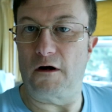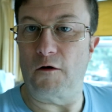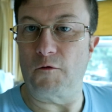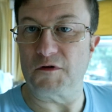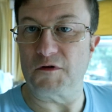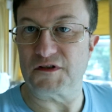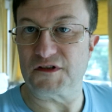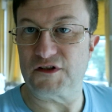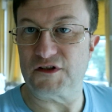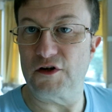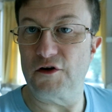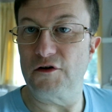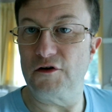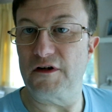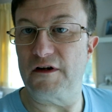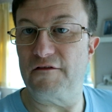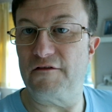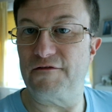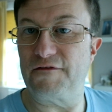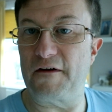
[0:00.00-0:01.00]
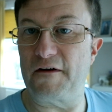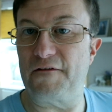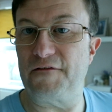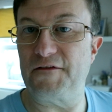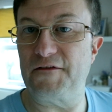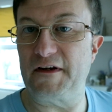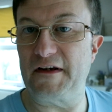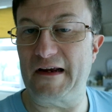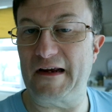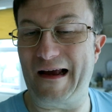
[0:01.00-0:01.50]
was turning
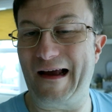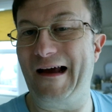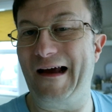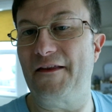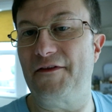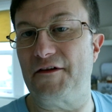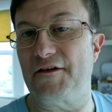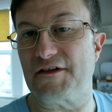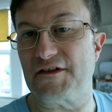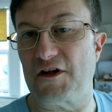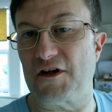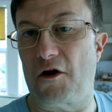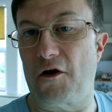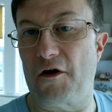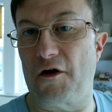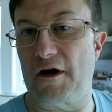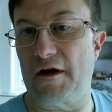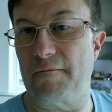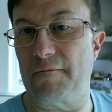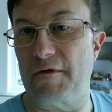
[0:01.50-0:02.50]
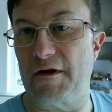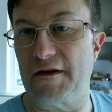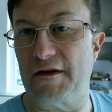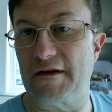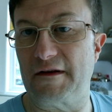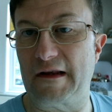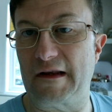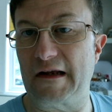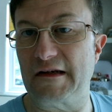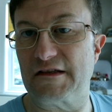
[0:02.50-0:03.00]
50 at the
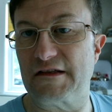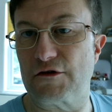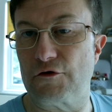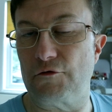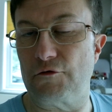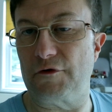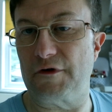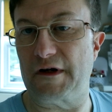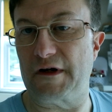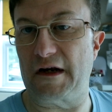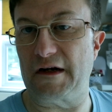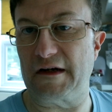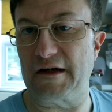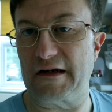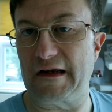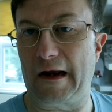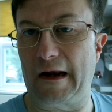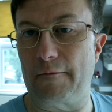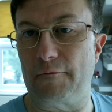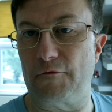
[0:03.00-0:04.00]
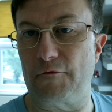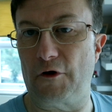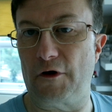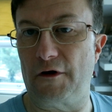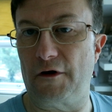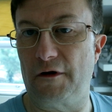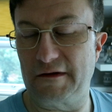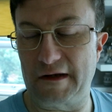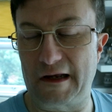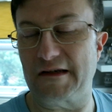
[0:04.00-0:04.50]
time. Let's go and get a
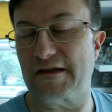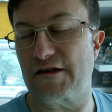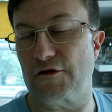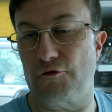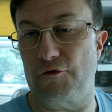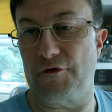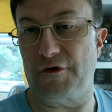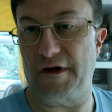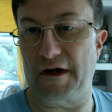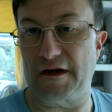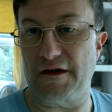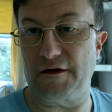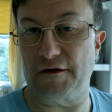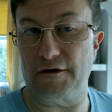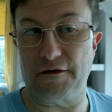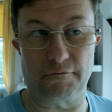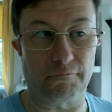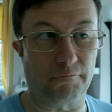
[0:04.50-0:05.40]
camera, let's go and get a